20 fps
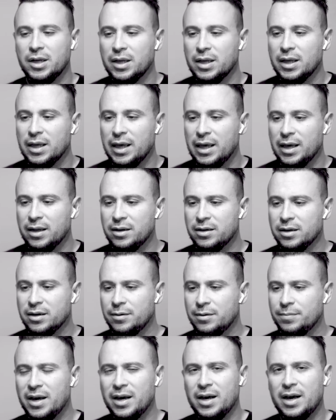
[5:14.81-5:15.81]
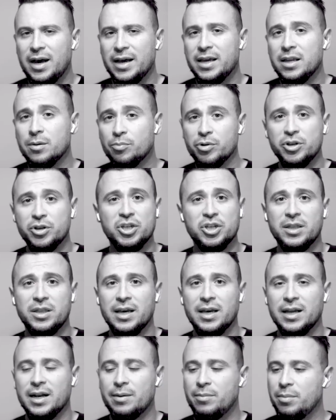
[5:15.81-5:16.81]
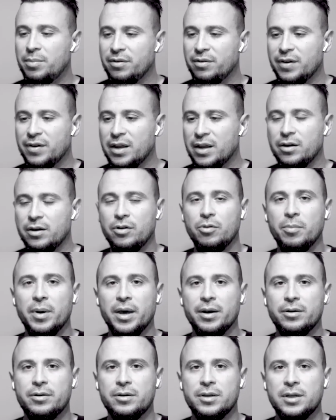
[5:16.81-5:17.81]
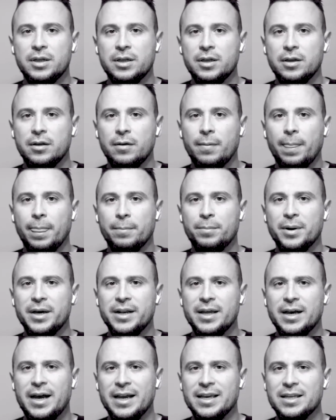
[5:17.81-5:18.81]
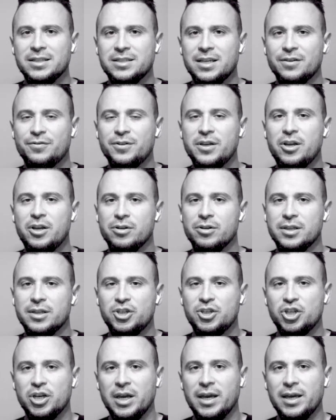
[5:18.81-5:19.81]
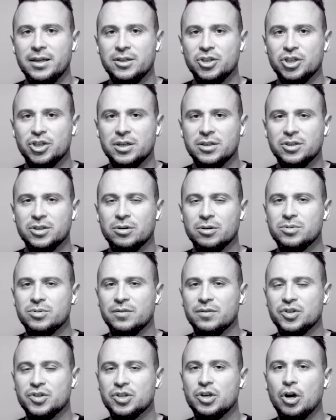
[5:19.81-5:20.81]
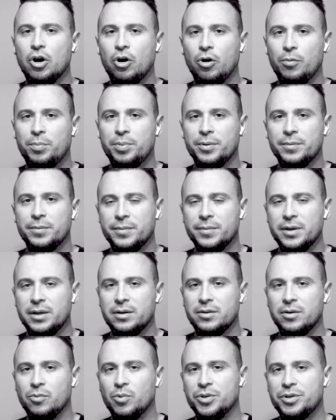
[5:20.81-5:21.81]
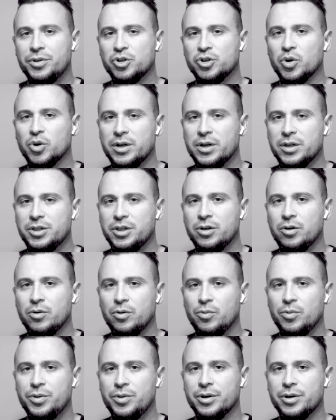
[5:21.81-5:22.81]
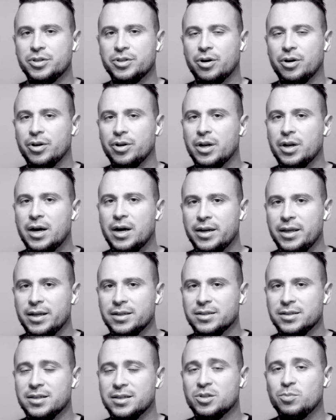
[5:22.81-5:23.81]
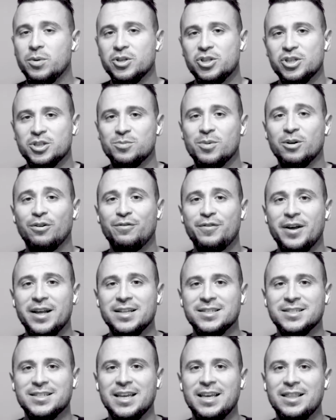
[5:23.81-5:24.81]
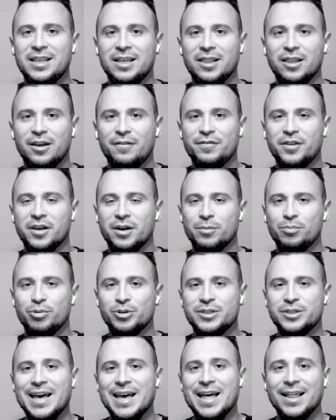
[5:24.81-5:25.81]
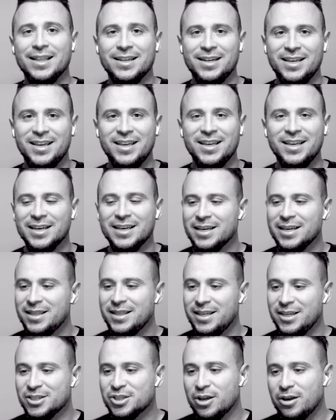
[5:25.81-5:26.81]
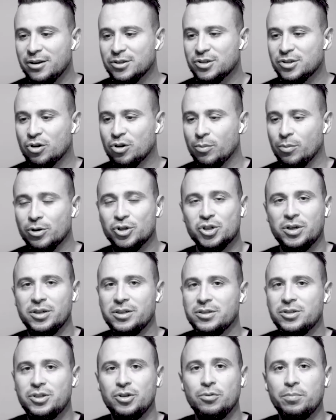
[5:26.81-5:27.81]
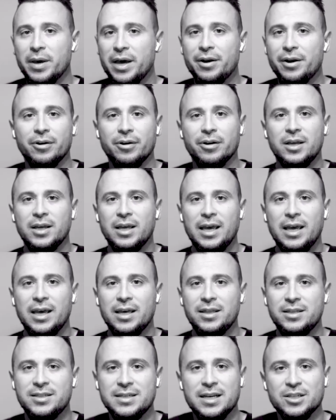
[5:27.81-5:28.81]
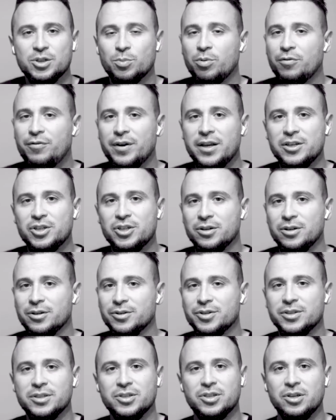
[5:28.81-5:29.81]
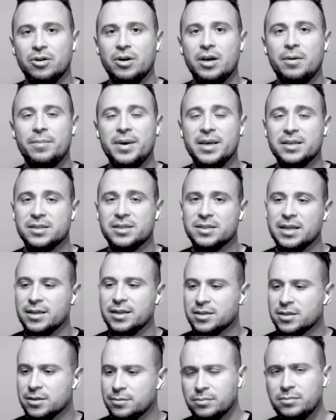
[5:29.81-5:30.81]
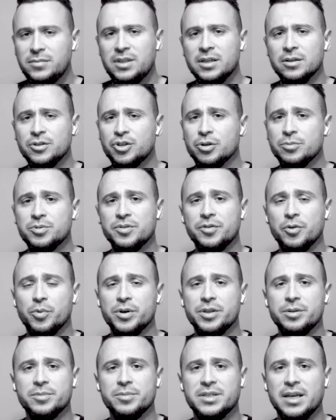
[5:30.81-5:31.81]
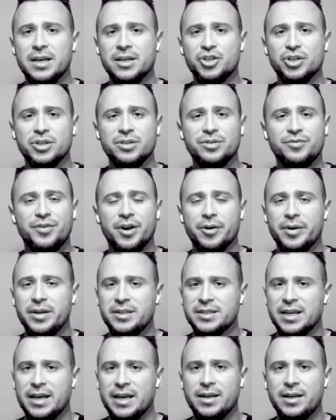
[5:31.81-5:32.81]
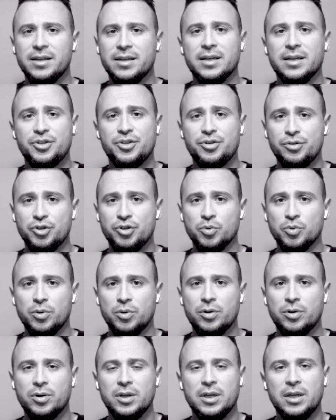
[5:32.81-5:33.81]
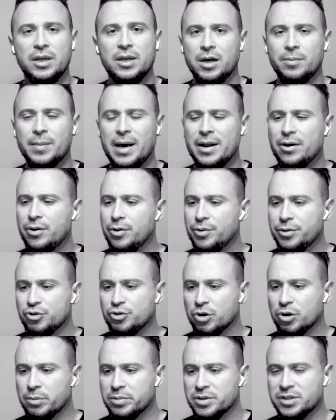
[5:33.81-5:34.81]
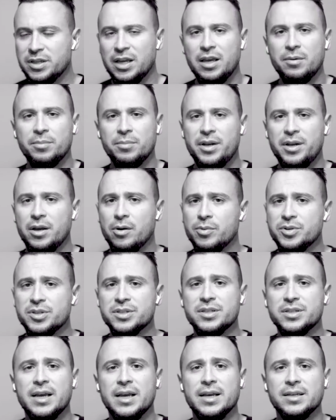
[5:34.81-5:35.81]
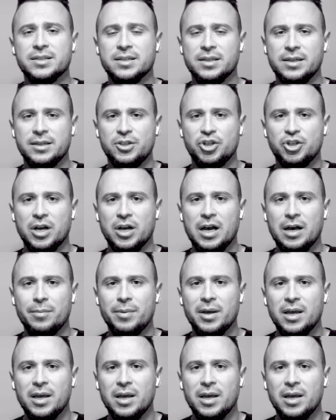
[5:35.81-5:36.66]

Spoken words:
and I can appreciate that. I'm a big fan of new metal, but I can definitely hear the change in terms of scope and what they're trying to do and their target audience. And as much as metal fans say they love the brutality, these songs commercially do better. And these guys are professionals, so it makes sense. In terms of the rhythm section, very tight as usual. I don't know their drummer's name, but he always does an excellent job.